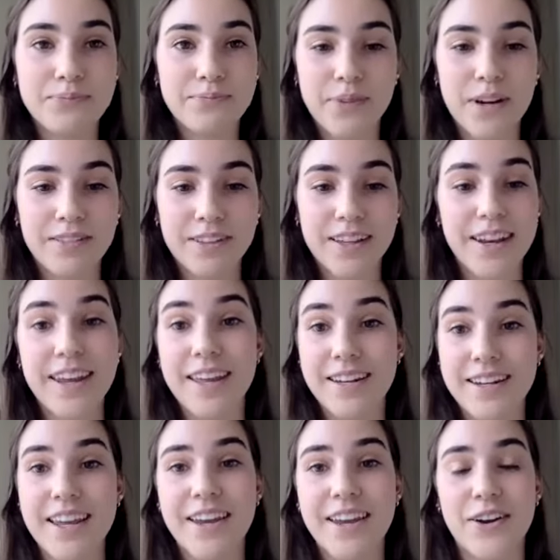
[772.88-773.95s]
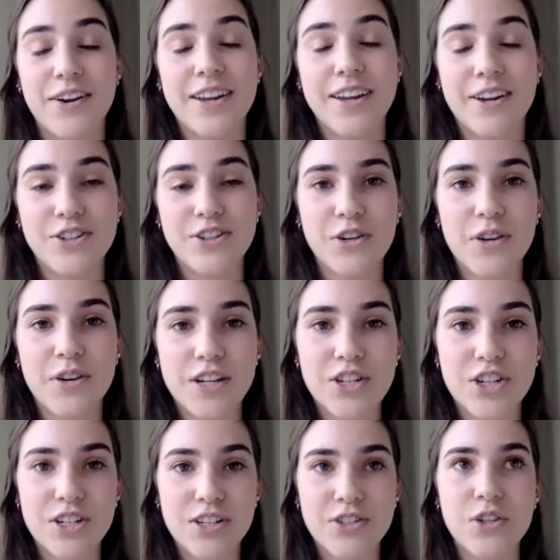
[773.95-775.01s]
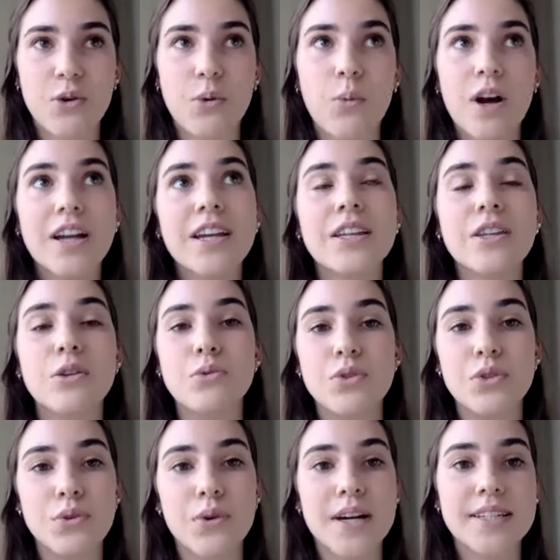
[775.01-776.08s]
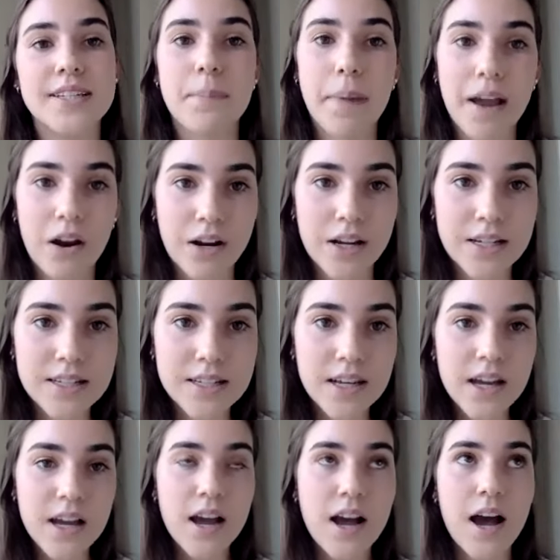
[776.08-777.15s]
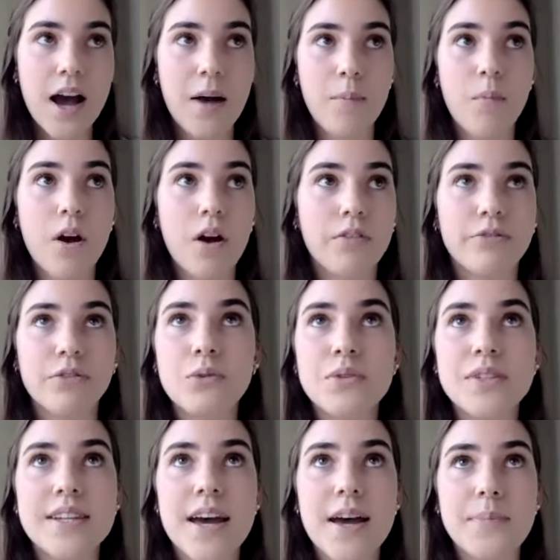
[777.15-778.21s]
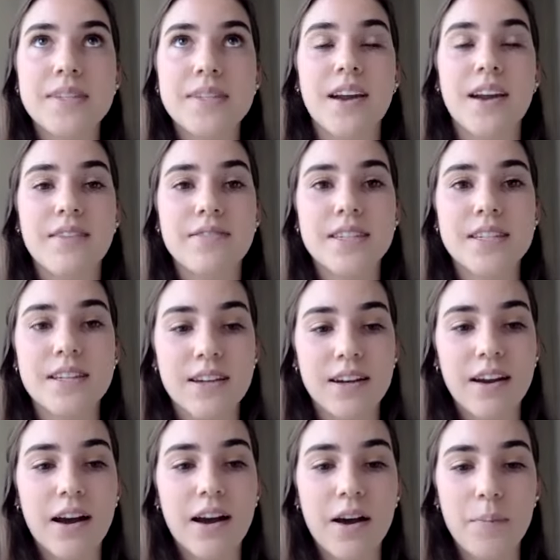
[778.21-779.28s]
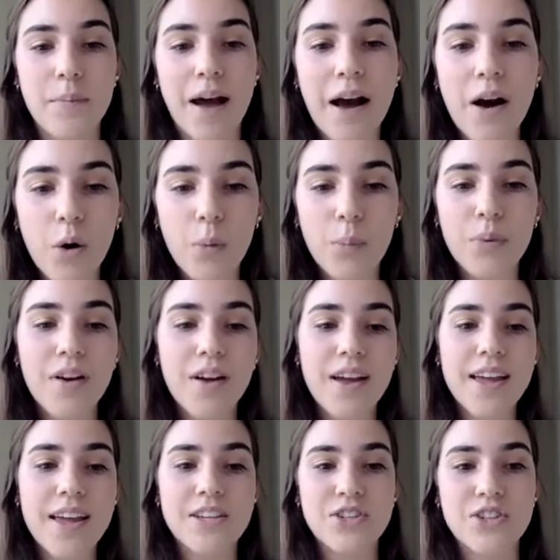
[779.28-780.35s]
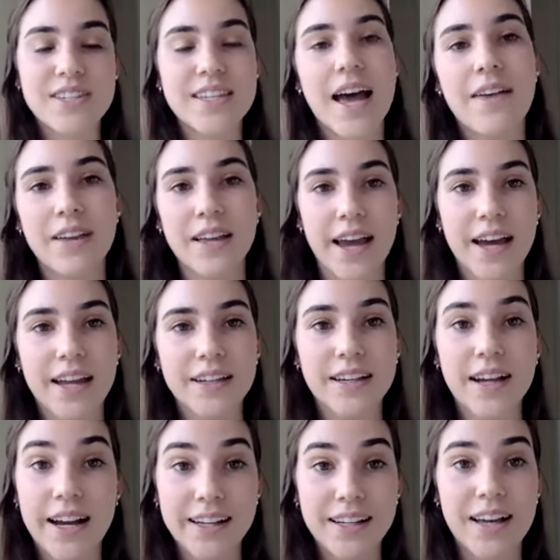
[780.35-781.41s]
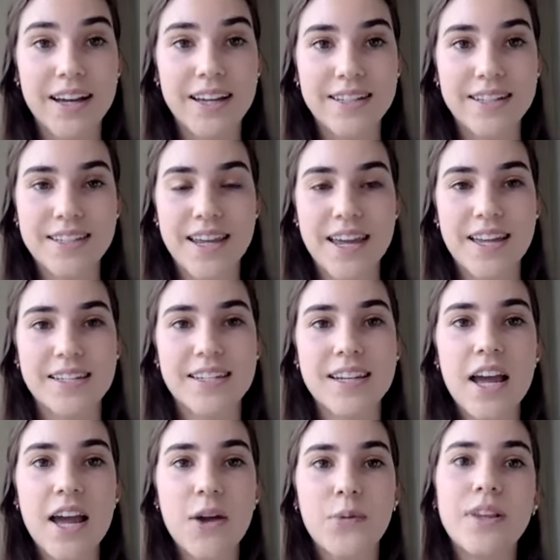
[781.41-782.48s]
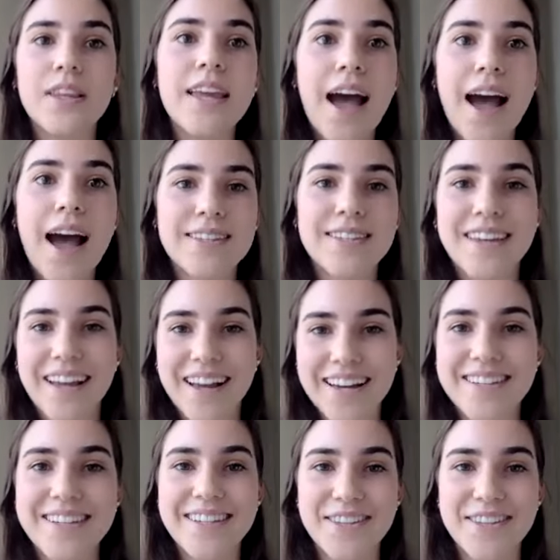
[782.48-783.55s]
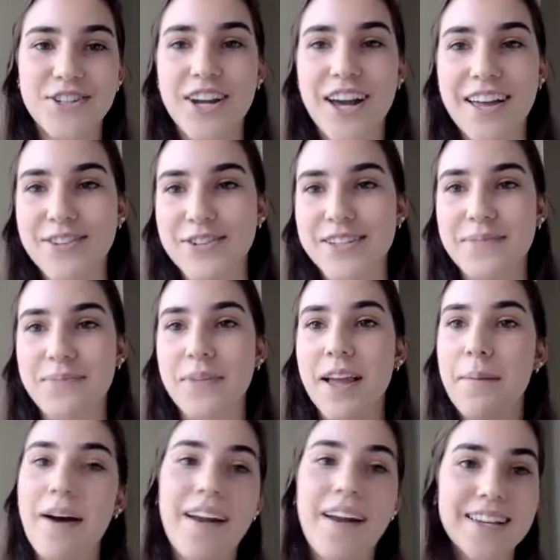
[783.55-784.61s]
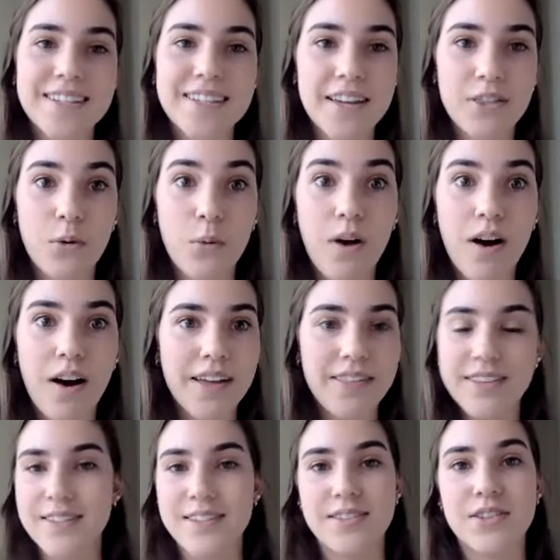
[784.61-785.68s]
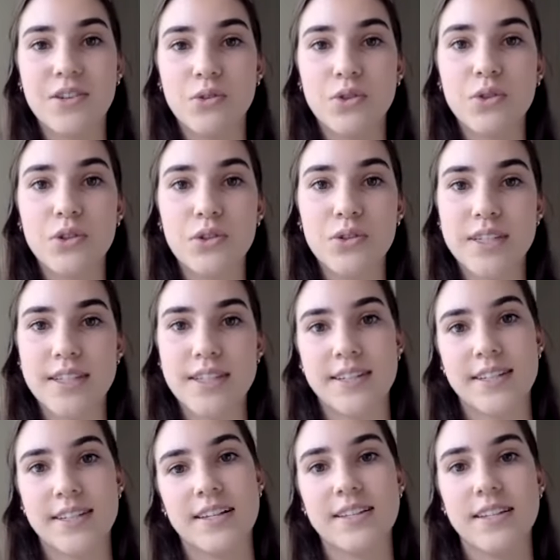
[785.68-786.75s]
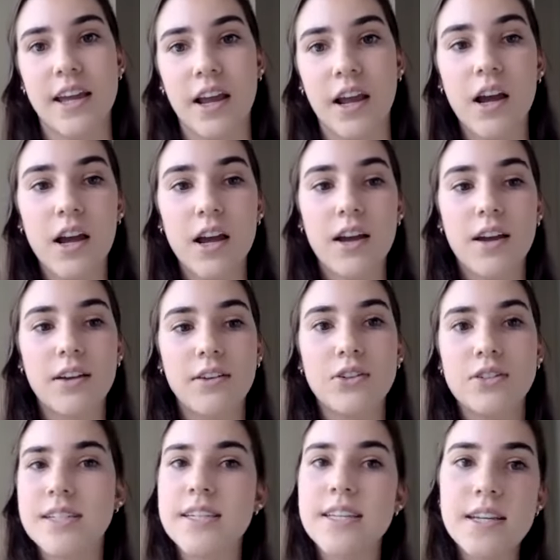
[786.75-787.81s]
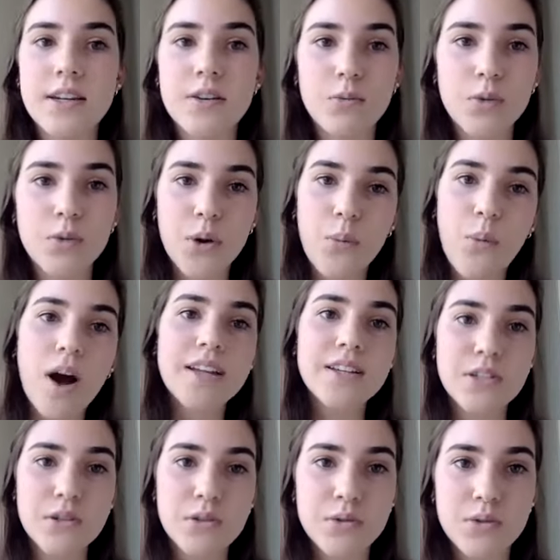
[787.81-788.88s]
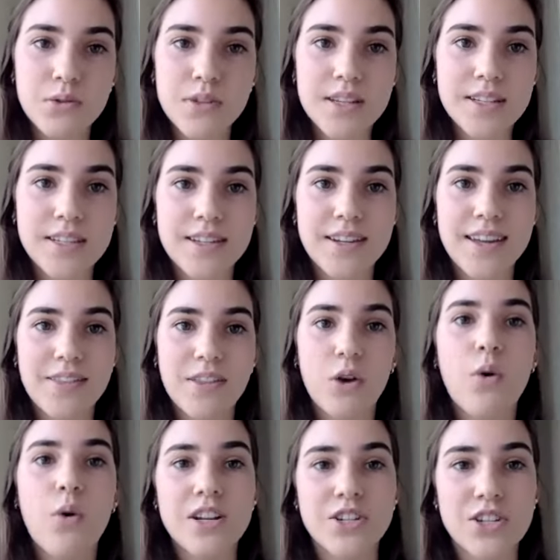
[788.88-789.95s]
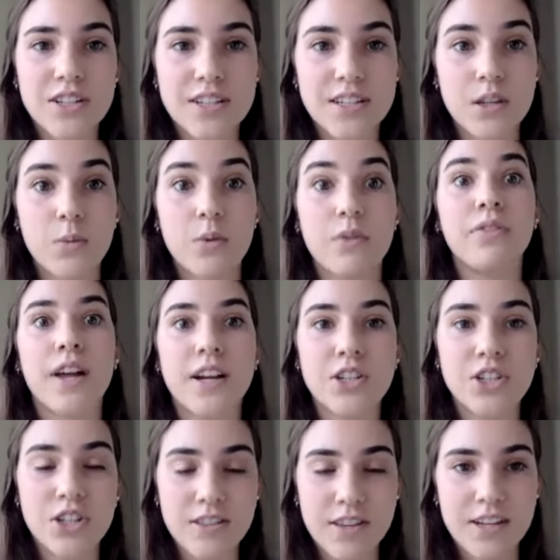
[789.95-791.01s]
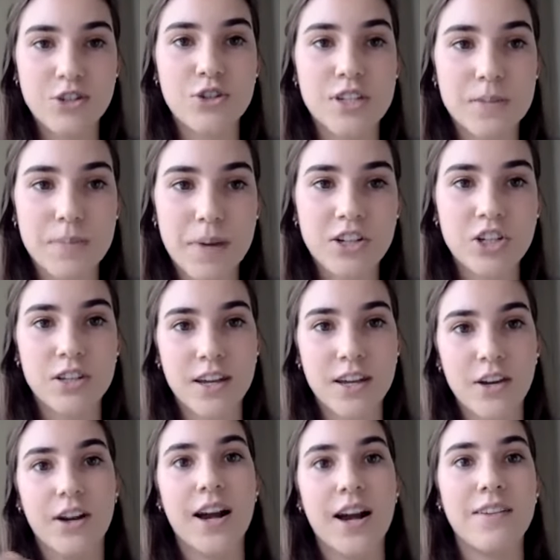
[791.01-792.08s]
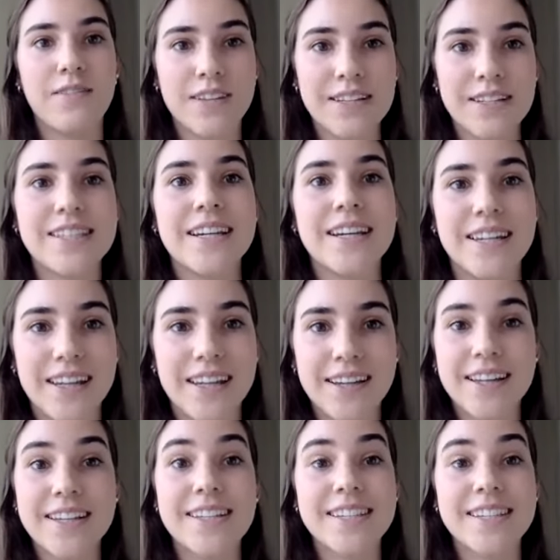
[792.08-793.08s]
prevalent in our generation. And so what can you do as a parent? A few steps that I've seen help is just having guidelines and really asking. I in the chat, there's something about asking the why. This is so true, is asking your teen, why do you do this? And the questions and the reflection and the introspection that you're kind of inciting